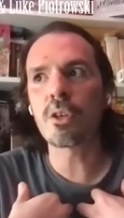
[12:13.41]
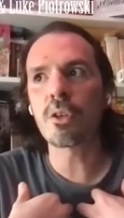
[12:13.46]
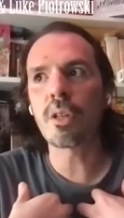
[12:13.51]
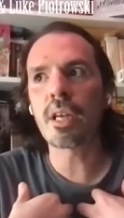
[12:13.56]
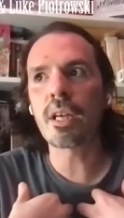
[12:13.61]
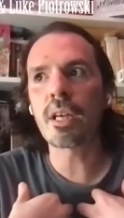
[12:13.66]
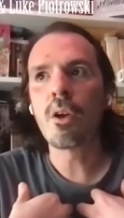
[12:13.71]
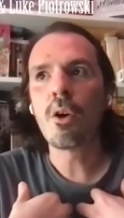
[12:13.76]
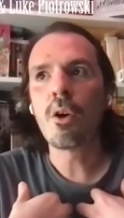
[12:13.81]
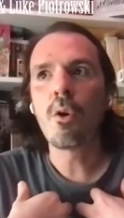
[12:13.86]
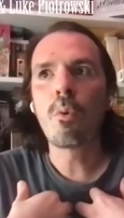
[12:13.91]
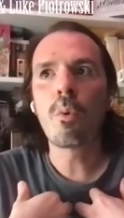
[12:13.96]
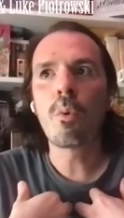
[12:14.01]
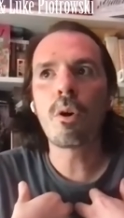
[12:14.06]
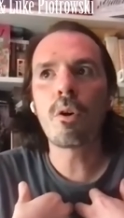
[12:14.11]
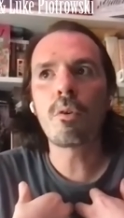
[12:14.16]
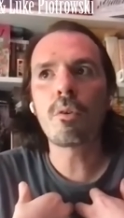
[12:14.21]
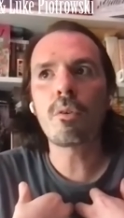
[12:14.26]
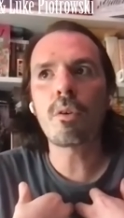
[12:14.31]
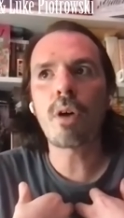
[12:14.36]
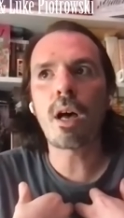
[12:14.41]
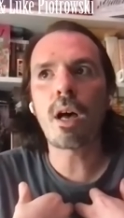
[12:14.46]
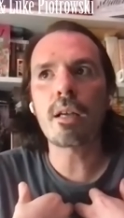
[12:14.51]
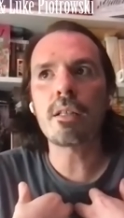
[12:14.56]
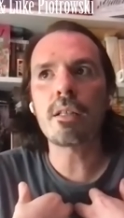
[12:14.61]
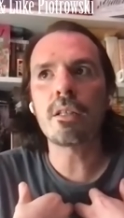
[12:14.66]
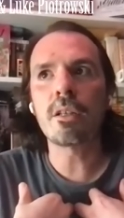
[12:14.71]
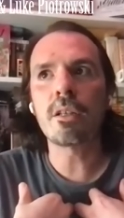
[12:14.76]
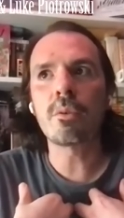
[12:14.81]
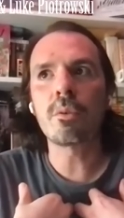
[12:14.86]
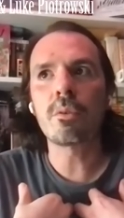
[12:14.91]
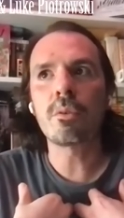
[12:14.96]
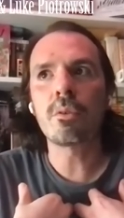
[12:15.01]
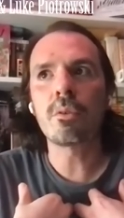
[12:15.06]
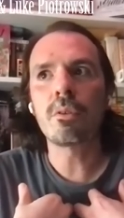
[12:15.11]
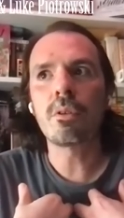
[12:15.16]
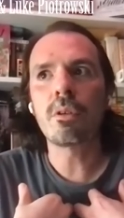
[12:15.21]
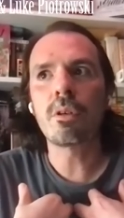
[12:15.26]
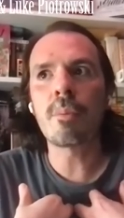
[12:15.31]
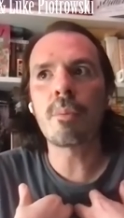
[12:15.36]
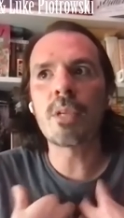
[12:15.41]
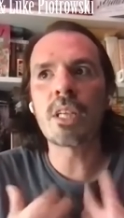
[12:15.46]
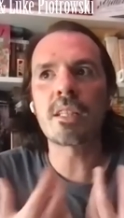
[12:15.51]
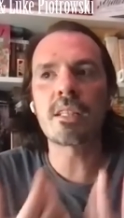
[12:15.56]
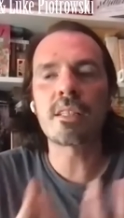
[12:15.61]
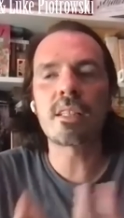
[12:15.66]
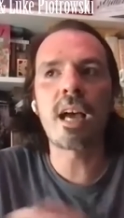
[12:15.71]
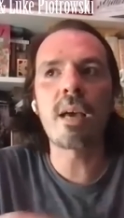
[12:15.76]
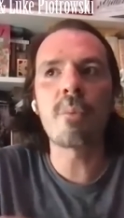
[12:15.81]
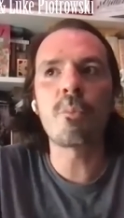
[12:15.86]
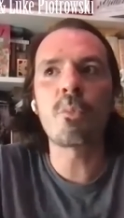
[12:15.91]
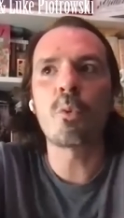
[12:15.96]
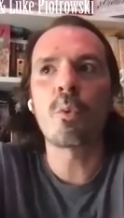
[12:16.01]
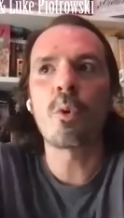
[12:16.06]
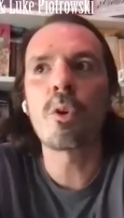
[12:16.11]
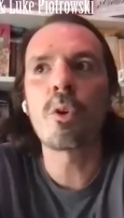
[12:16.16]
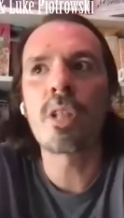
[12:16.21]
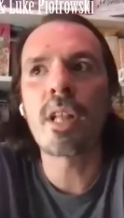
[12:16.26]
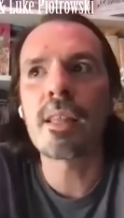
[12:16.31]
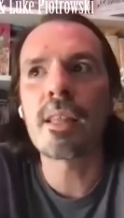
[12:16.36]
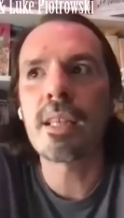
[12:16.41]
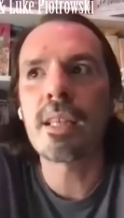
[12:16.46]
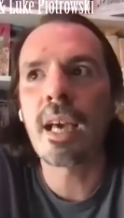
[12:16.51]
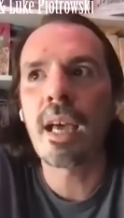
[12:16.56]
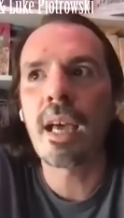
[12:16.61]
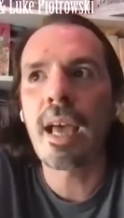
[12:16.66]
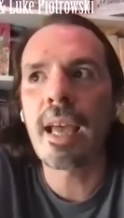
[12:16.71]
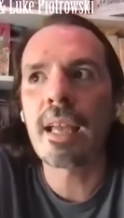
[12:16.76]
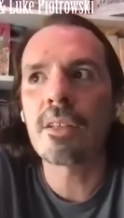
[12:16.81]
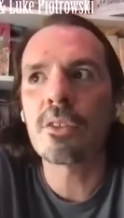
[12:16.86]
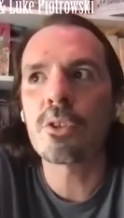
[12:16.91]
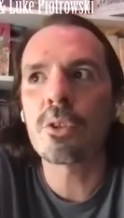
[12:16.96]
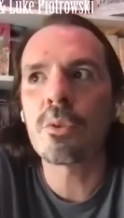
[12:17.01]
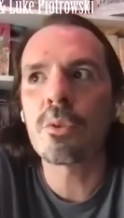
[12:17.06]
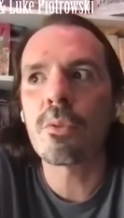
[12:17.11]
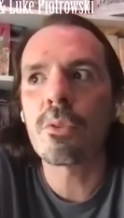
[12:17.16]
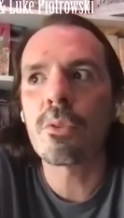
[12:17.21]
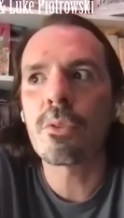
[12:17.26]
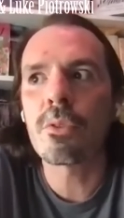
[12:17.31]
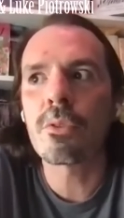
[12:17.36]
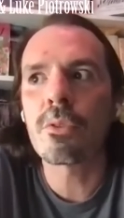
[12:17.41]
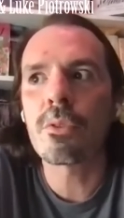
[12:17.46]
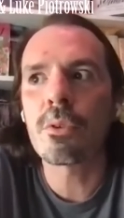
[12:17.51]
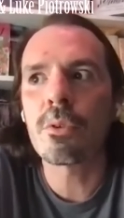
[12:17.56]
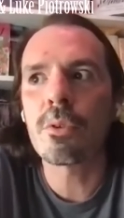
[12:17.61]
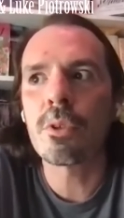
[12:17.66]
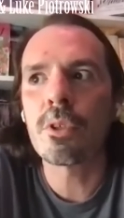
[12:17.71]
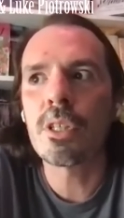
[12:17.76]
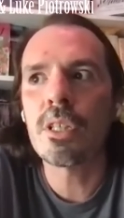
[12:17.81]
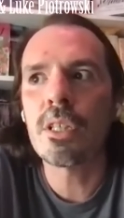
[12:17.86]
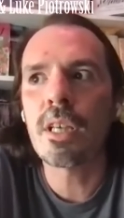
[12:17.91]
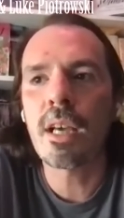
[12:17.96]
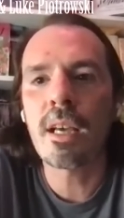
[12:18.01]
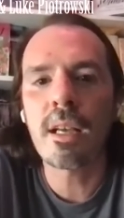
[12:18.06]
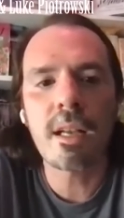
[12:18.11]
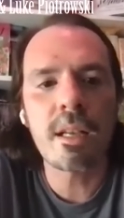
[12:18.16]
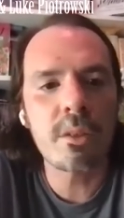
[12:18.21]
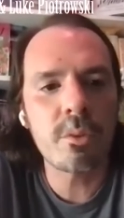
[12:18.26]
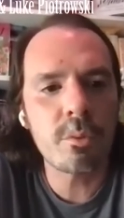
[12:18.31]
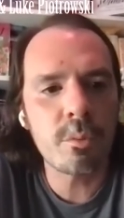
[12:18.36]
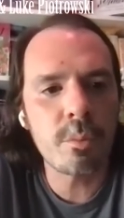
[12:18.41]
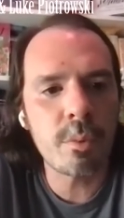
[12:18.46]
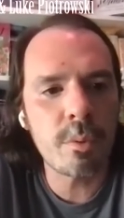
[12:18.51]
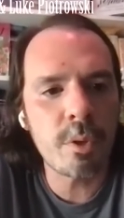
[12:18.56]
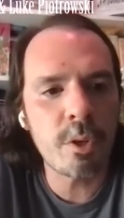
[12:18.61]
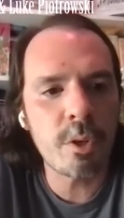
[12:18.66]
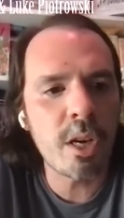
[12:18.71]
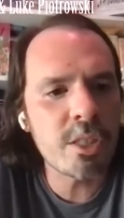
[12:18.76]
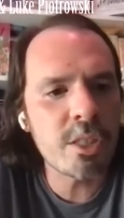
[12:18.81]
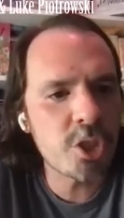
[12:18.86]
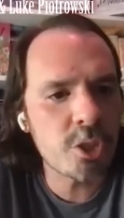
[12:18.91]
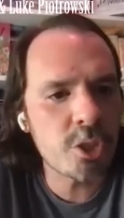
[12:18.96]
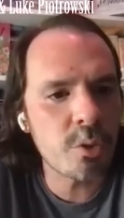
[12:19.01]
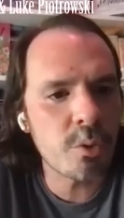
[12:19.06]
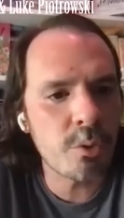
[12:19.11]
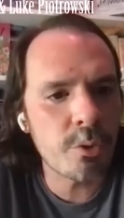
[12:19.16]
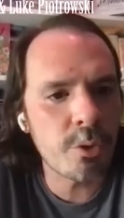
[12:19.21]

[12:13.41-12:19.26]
if one town had an unsolved string of seven murders that occurred over the course of Halloween and they never